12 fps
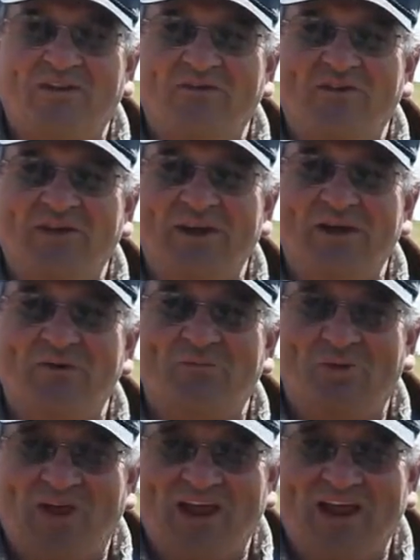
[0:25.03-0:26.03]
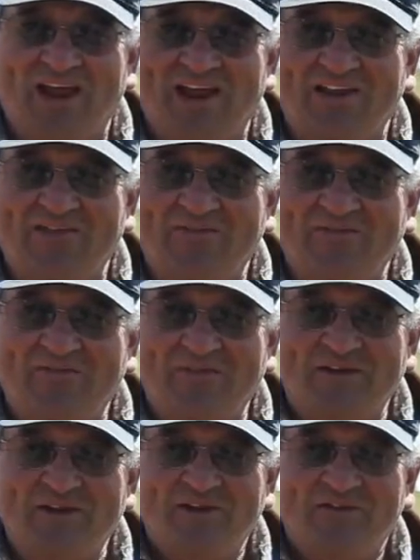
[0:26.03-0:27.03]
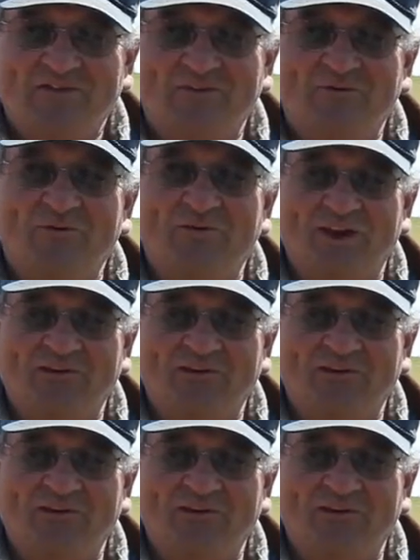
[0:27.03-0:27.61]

that we needed a plan that we were going